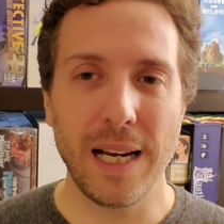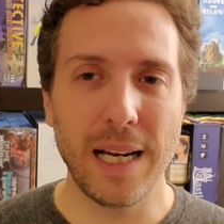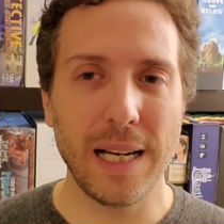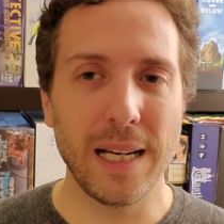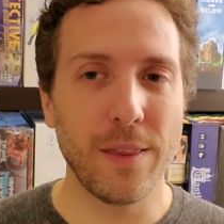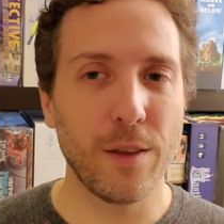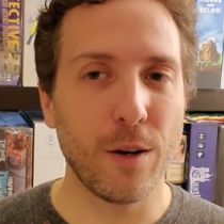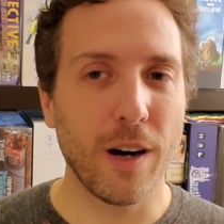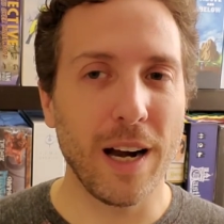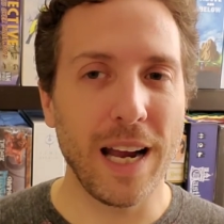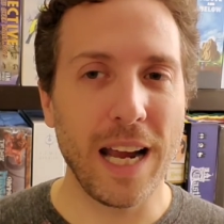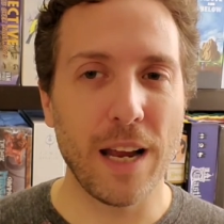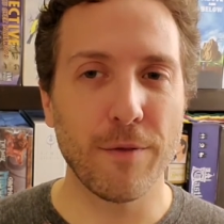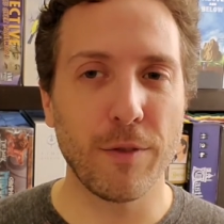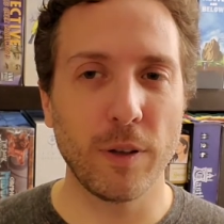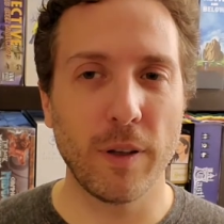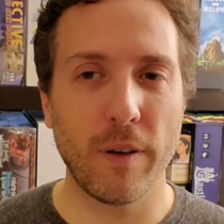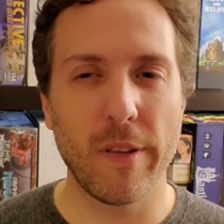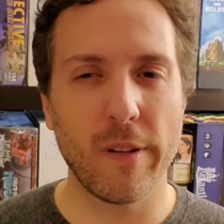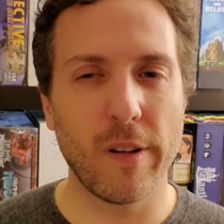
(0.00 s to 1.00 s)
And there are a
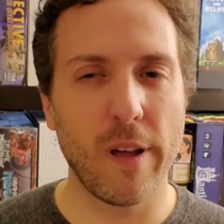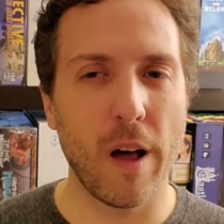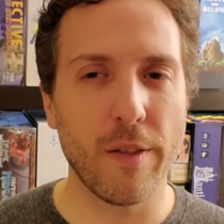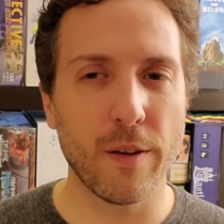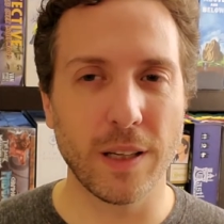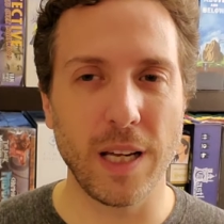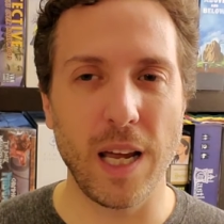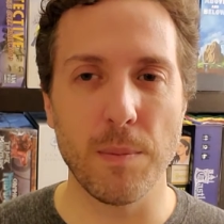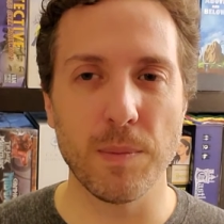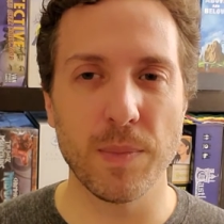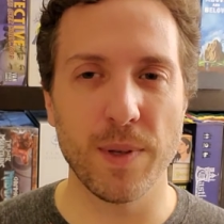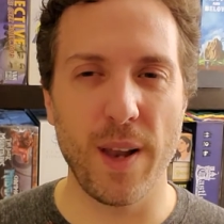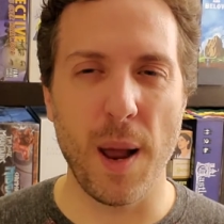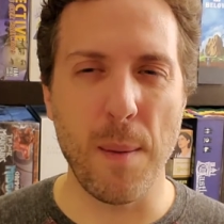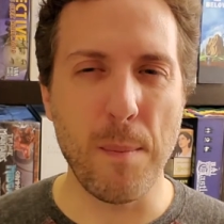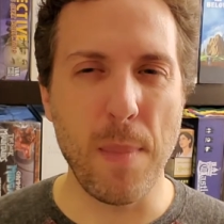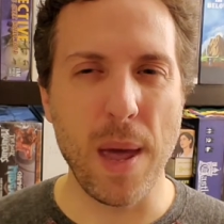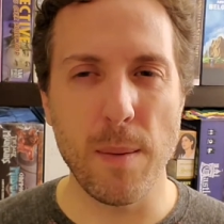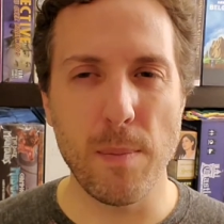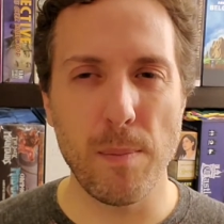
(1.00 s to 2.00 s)
handful of other games that I
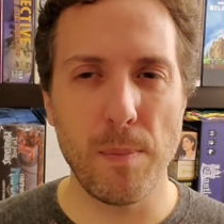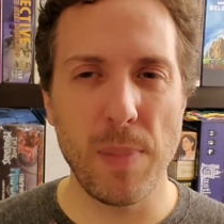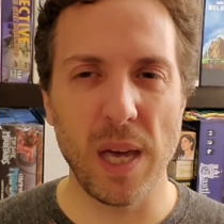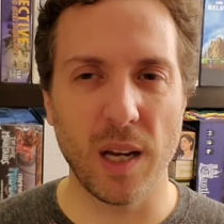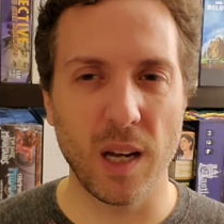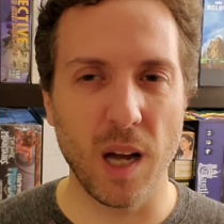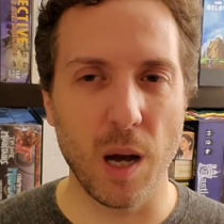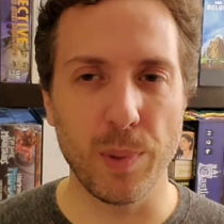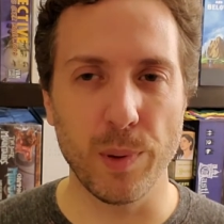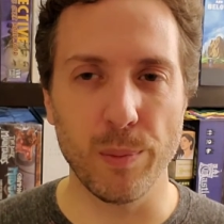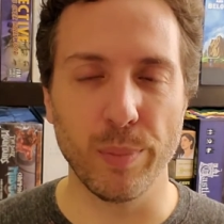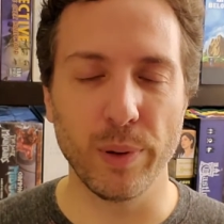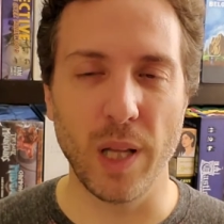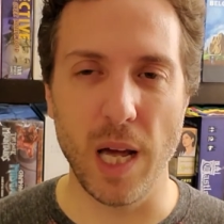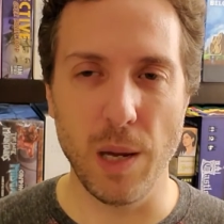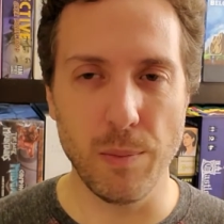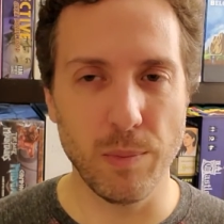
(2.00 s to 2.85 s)
may pick up and play,